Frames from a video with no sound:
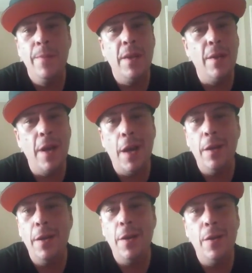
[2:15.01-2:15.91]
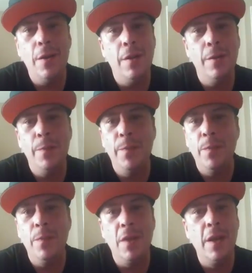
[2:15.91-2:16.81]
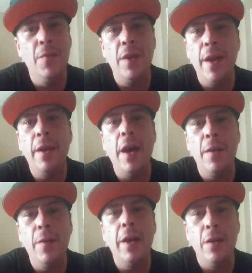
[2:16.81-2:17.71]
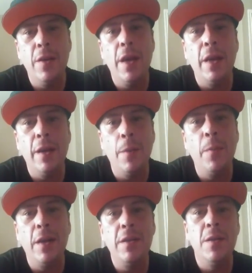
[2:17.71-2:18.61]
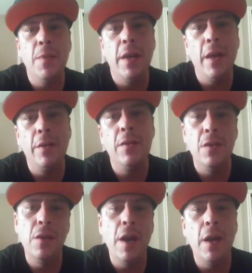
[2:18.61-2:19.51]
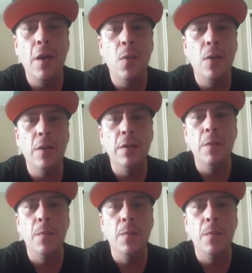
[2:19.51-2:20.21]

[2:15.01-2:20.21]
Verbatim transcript: They're not in there living that life like you think. And I'm about to explain to you how it all works.